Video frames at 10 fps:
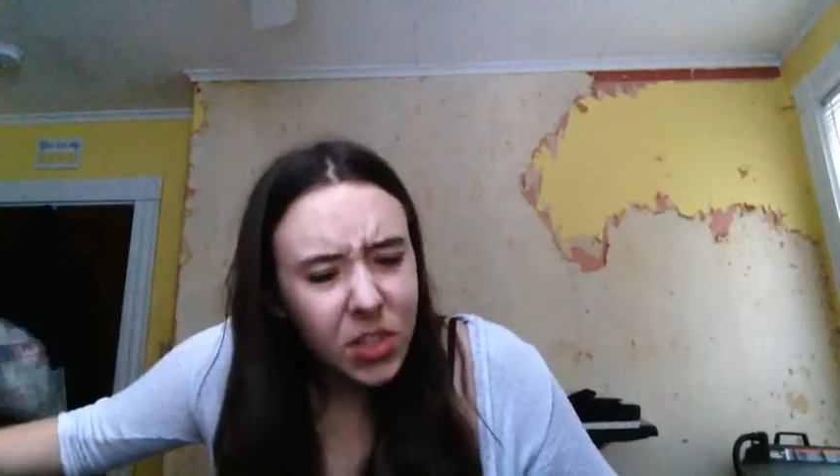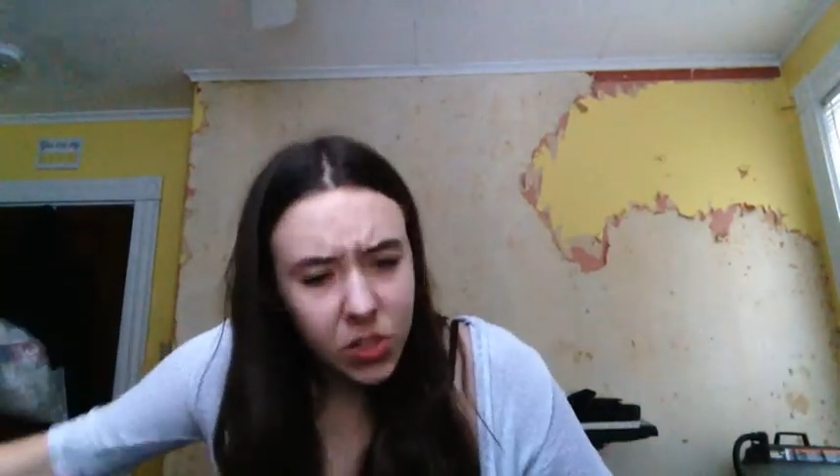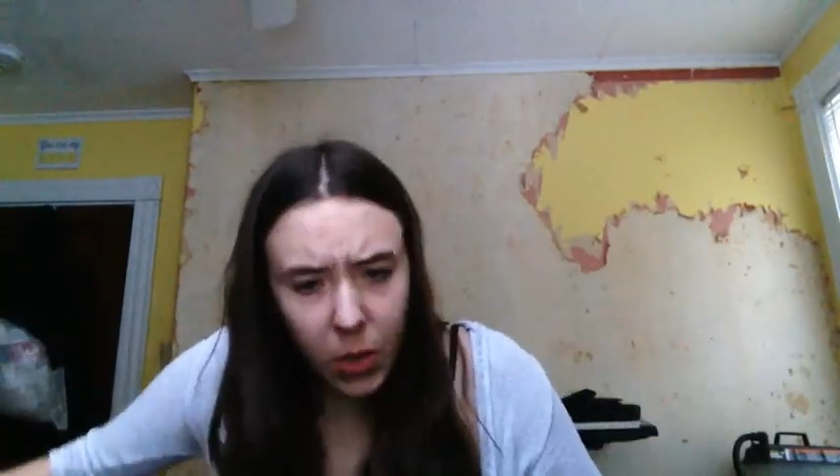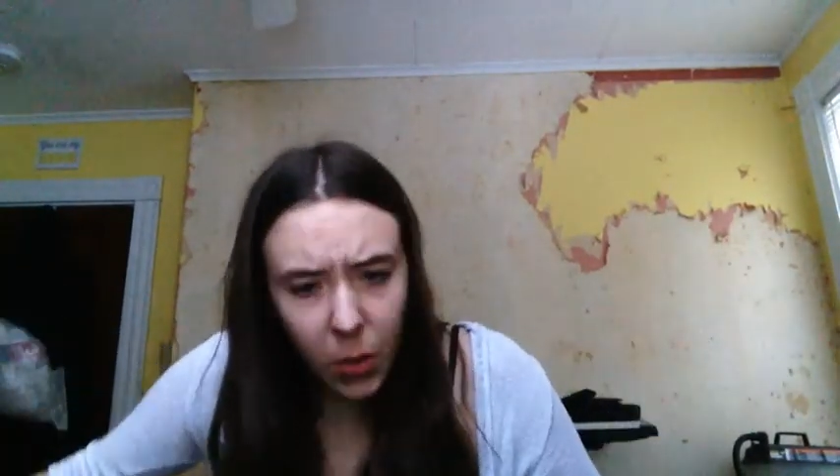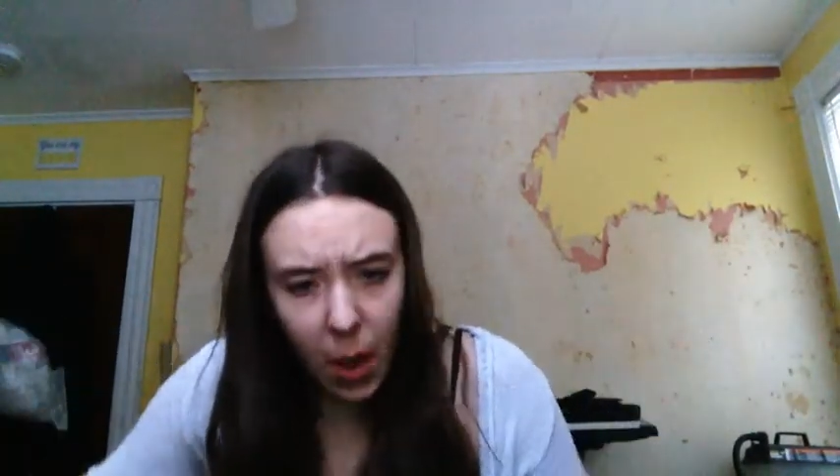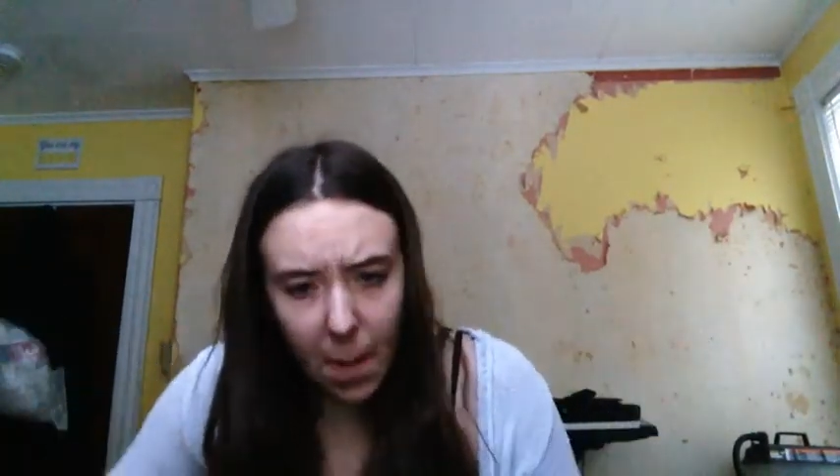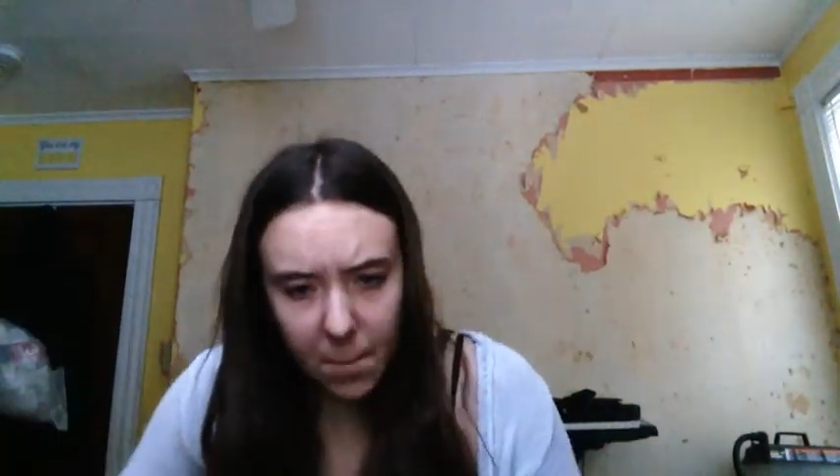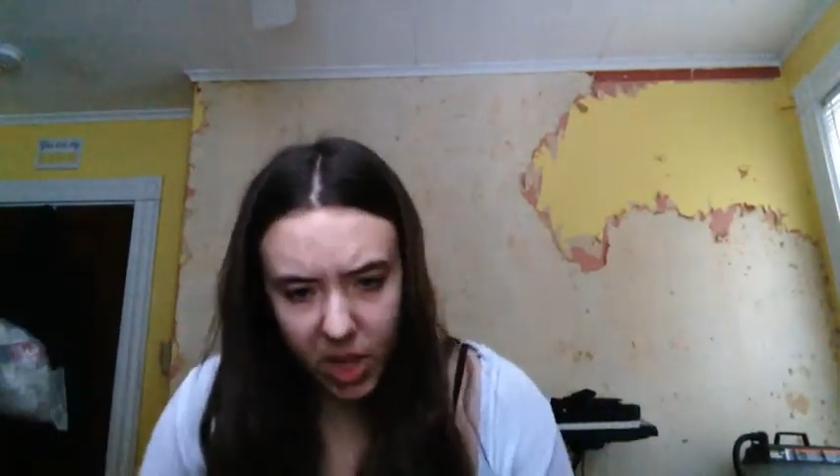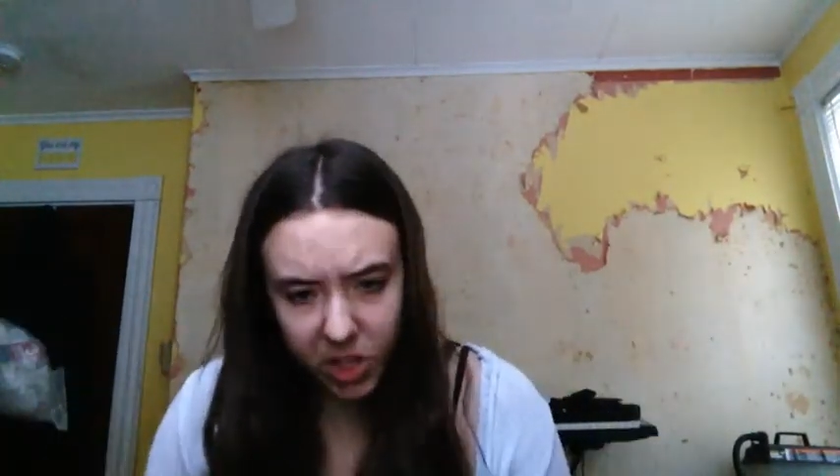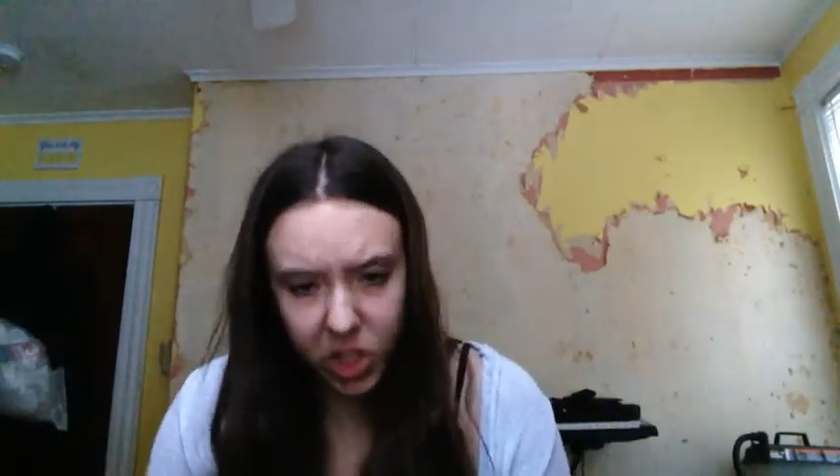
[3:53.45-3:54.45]
so
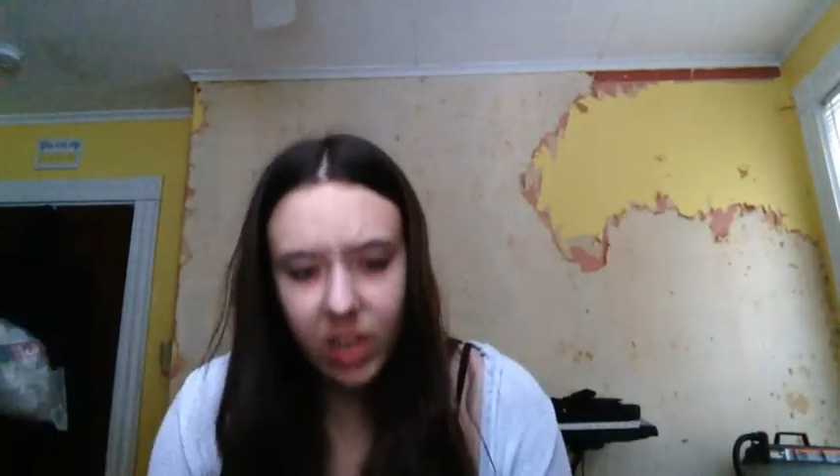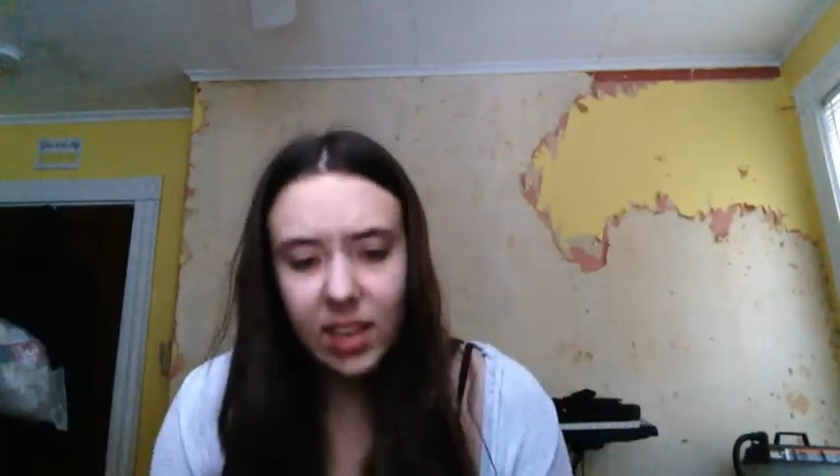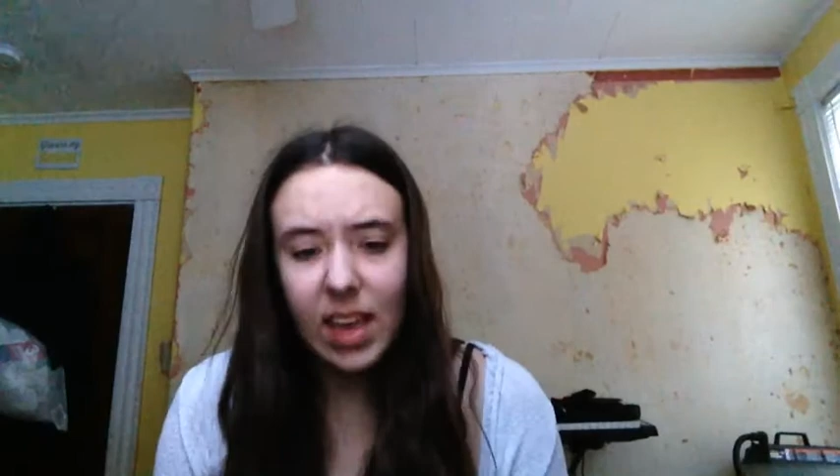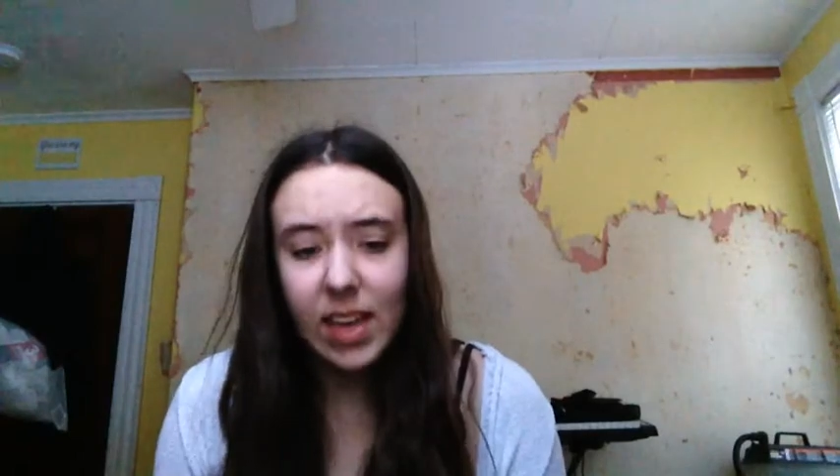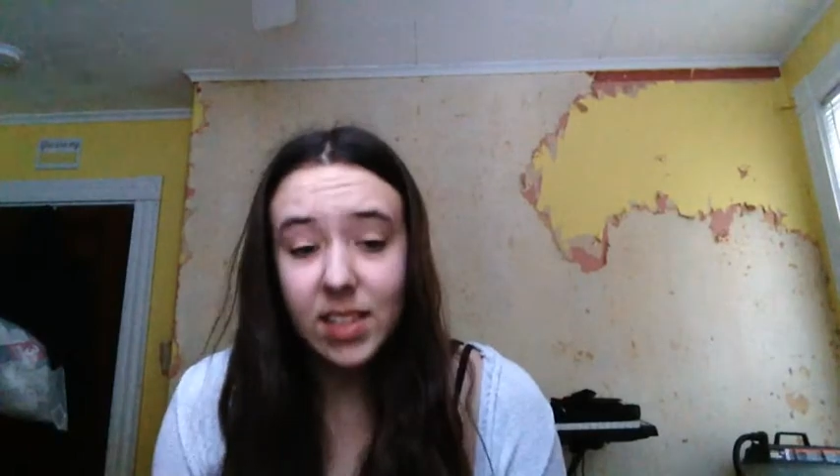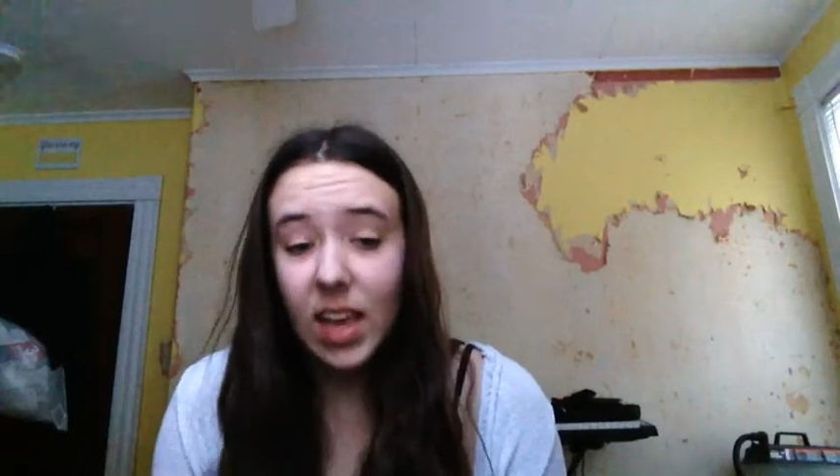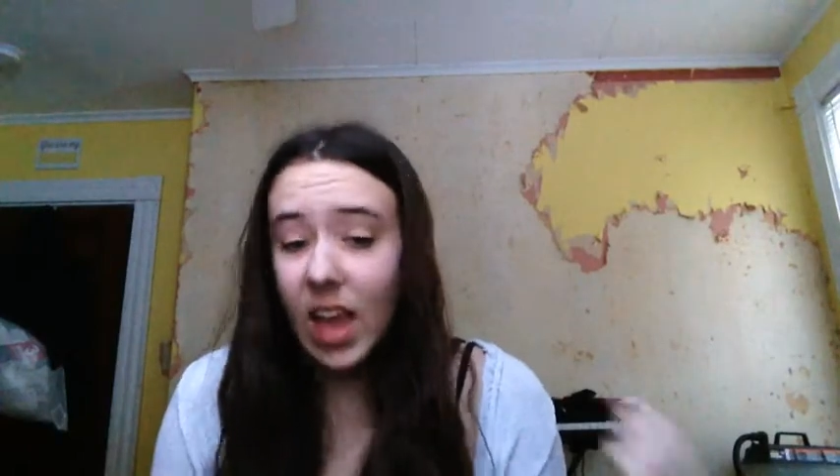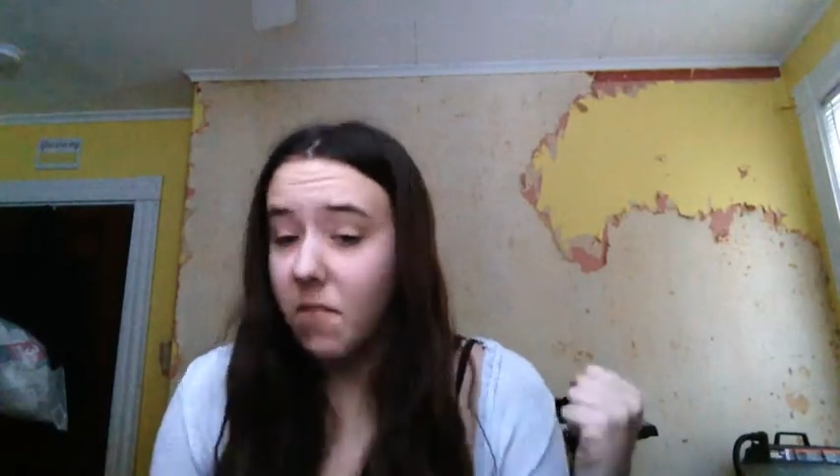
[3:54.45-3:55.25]
much yes.